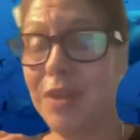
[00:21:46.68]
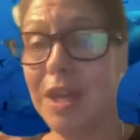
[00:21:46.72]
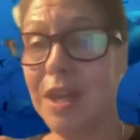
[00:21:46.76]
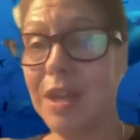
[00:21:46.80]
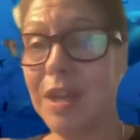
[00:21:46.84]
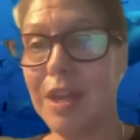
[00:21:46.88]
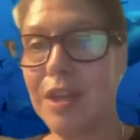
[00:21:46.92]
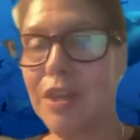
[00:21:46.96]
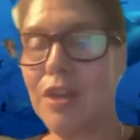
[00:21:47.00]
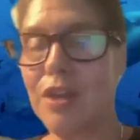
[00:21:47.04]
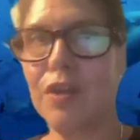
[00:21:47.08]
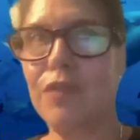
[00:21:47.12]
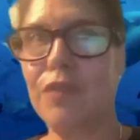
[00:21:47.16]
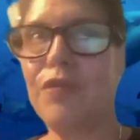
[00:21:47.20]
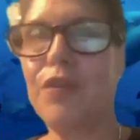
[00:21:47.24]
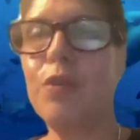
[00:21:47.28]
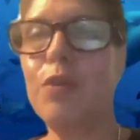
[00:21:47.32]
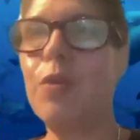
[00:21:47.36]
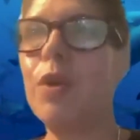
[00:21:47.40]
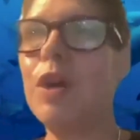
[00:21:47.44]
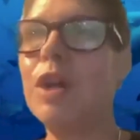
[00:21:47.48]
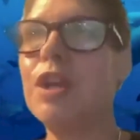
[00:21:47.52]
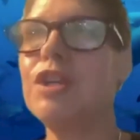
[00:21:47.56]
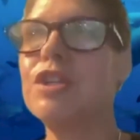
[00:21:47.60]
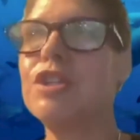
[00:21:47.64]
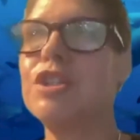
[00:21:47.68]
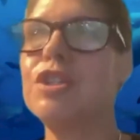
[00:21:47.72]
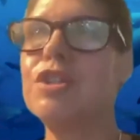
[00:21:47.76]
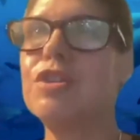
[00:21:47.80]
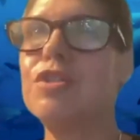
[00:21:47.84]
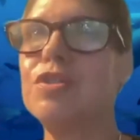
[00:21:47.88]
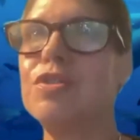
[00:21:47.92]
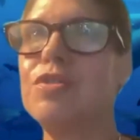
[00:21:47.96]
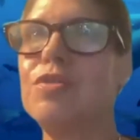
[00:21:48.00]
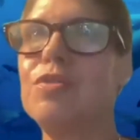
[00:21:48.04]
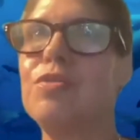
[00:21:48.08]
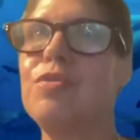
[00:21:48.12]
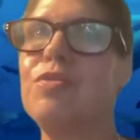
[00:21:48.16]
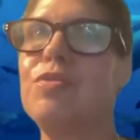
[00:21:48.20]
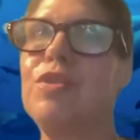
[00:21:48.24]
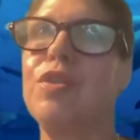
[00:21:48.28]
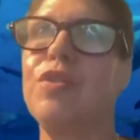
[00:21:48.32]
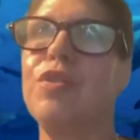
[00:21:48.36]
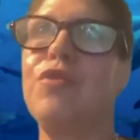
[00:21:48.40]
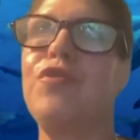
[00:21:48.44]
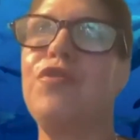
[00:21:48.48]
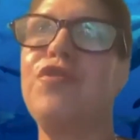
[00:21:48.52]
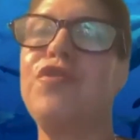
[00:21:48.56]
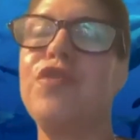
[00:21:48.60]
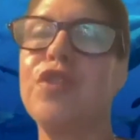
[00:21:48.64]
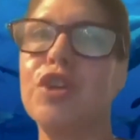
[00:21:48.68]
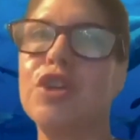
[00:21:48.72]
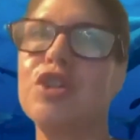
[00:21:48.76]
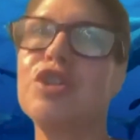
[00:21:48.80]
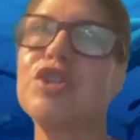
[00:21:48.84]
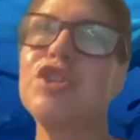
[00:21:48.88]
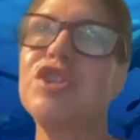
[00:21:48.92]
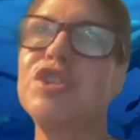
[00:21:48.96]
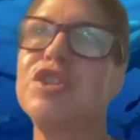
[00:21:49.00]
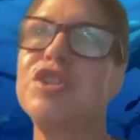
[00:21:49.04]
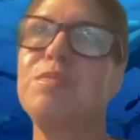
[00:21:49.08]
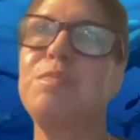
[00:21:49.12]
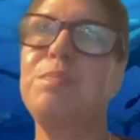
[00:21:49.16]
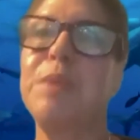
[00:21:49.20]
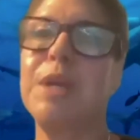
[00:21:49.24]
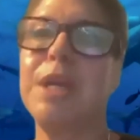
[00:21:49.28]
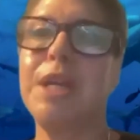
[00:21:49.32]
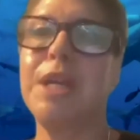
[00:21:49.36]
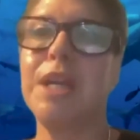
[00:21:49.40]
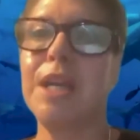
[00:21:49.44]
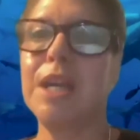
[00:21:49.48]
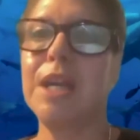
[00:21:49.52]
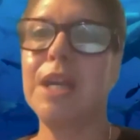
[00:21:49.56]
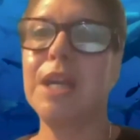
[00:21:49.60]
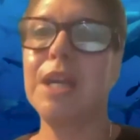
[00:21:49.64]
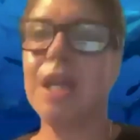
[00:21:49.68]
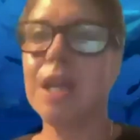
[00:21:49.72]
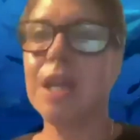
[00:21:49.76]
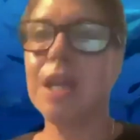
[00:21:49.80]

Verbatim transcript: you know, if you want to do your first big